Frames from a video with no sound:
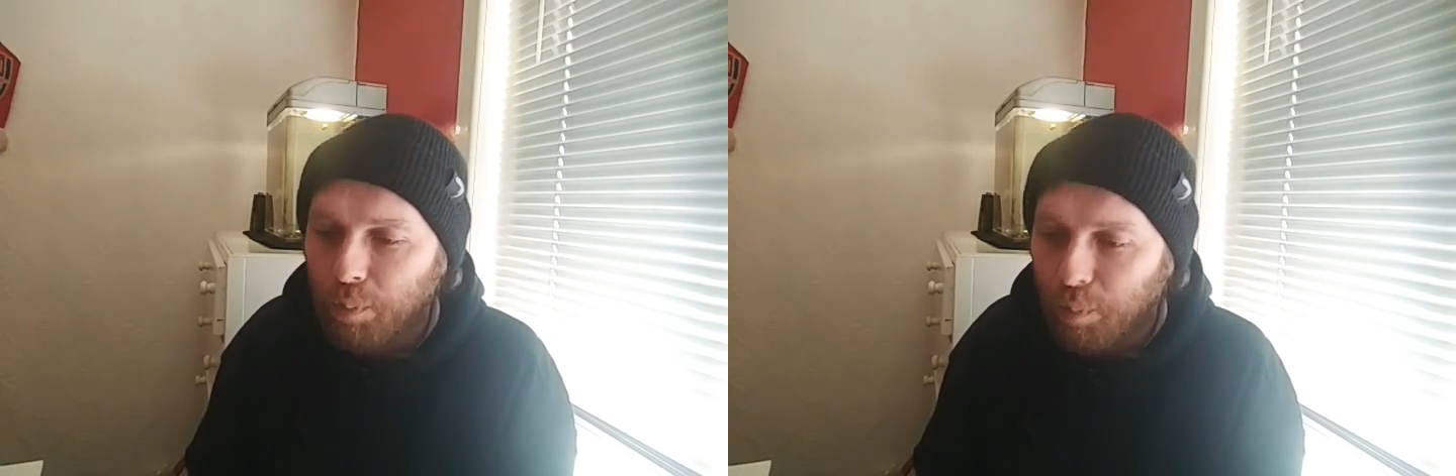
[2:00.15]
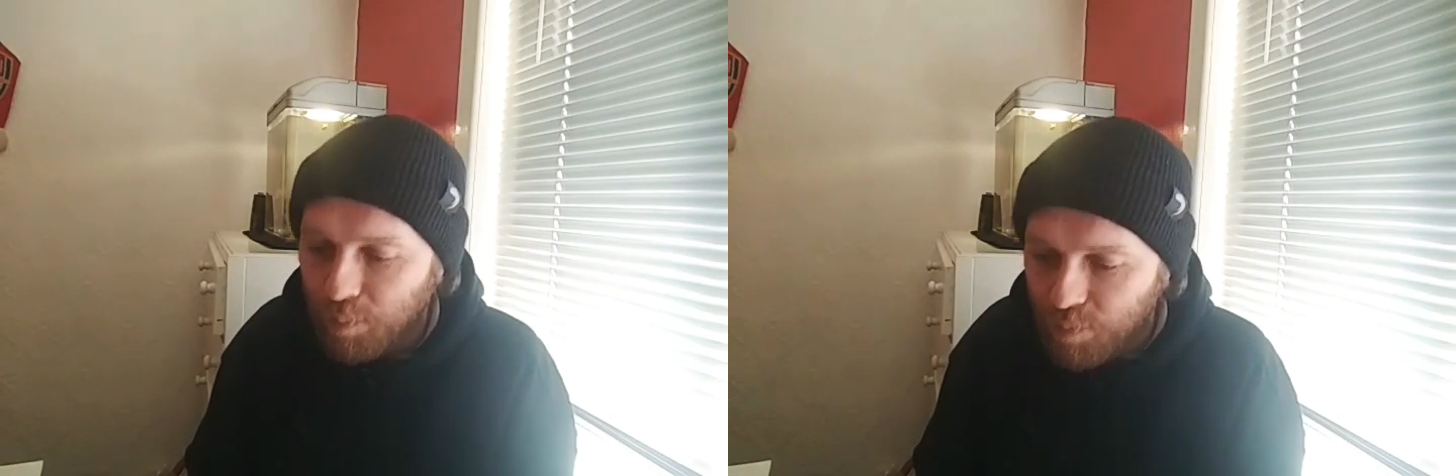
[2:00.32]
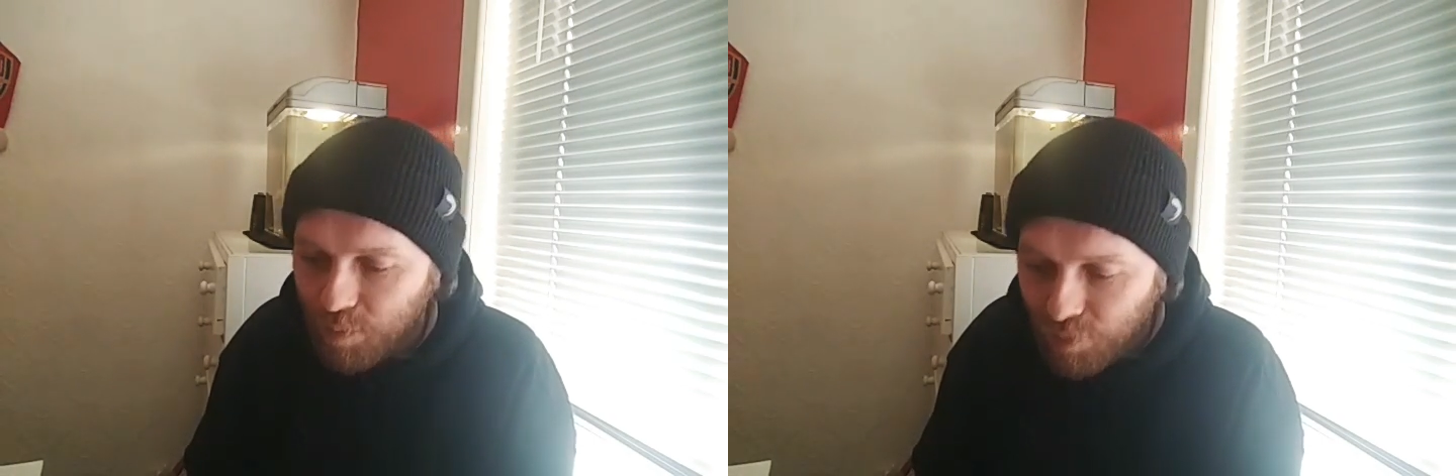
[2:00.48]

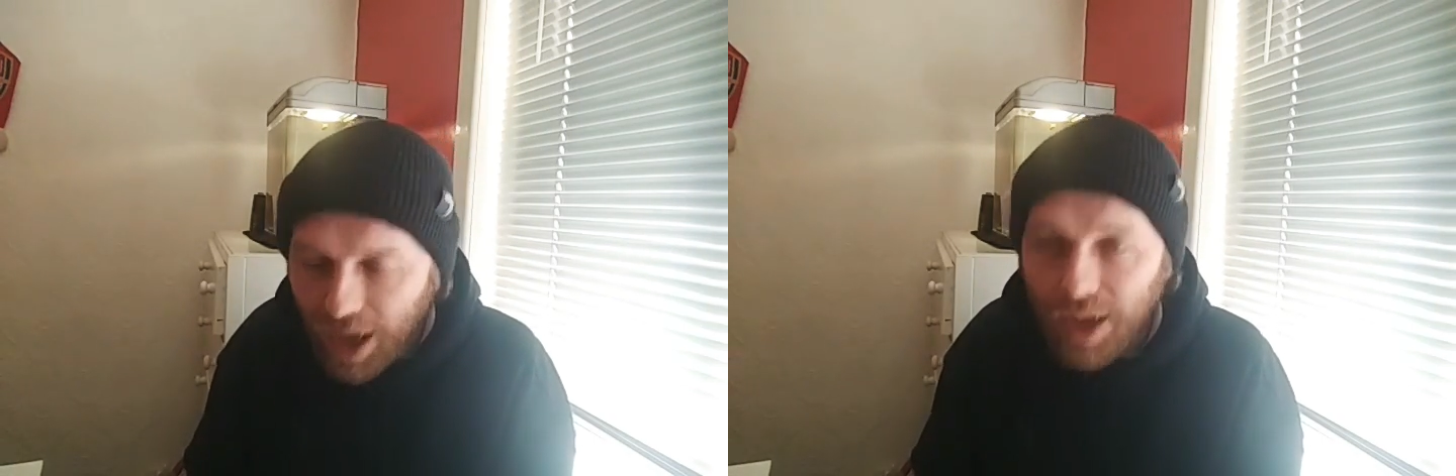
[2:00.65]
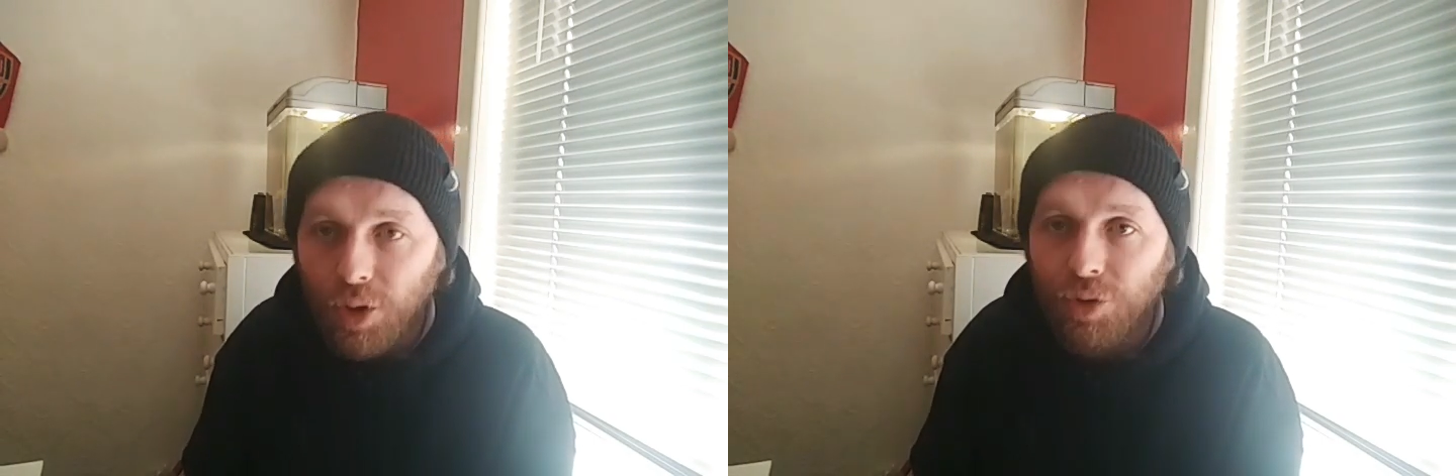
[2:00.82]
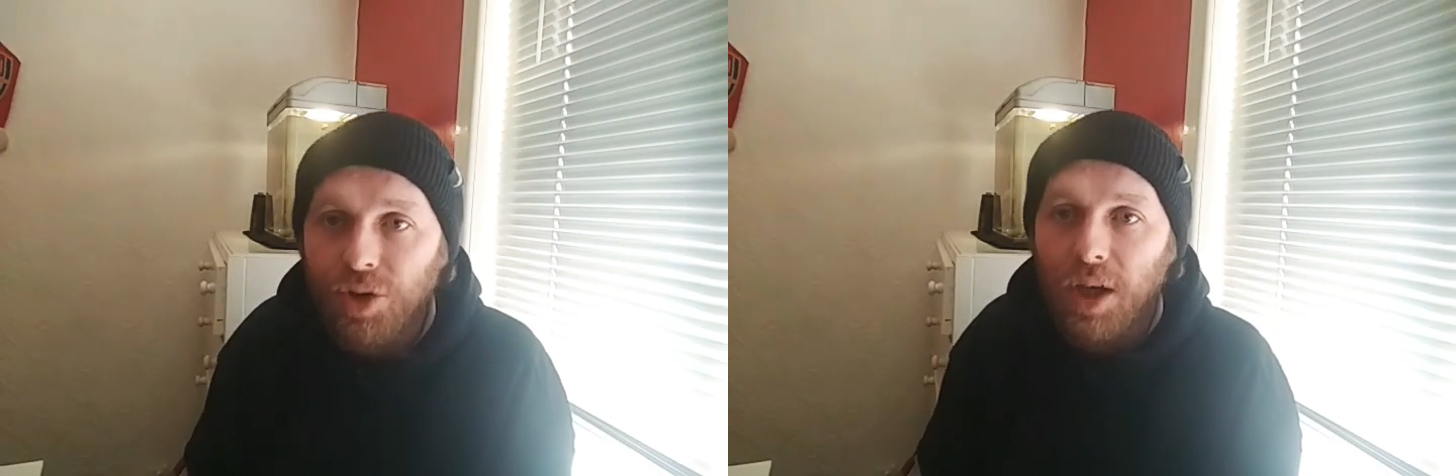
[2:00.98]
right
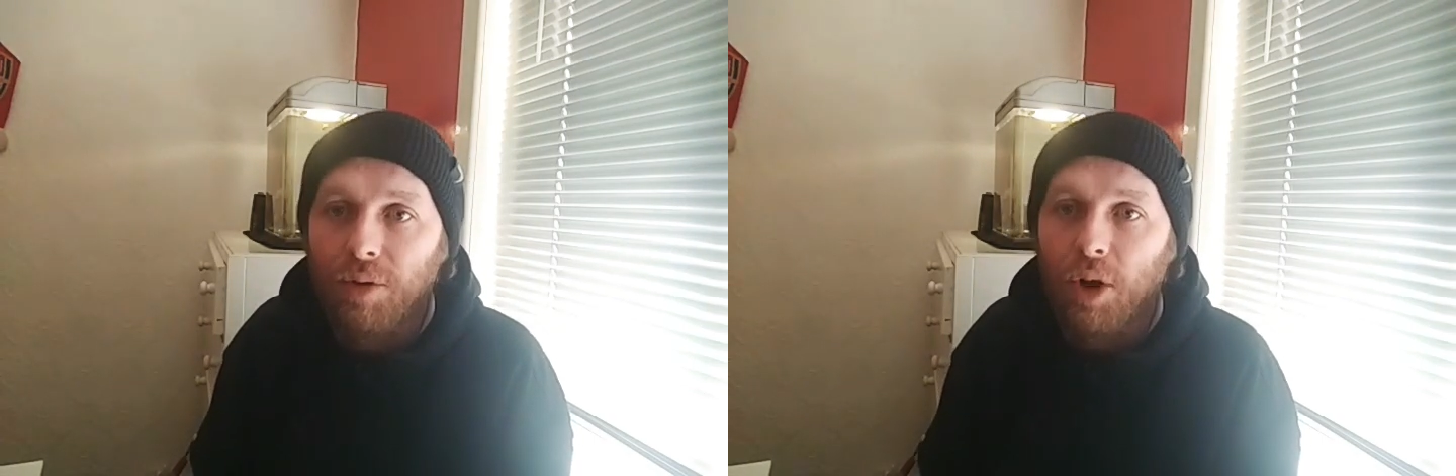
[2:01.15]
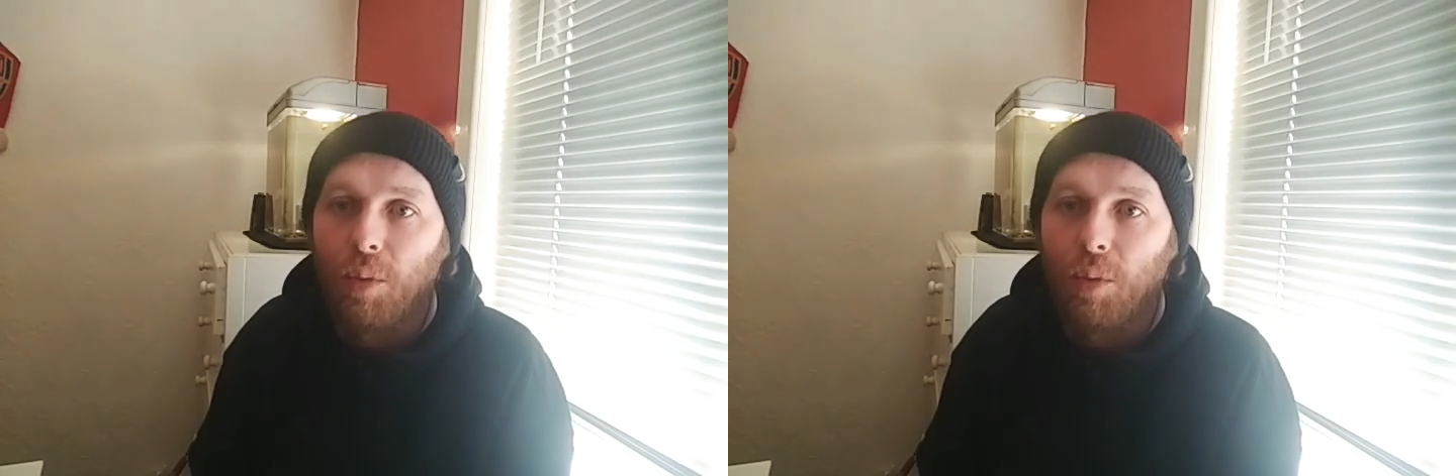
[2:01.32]
under your own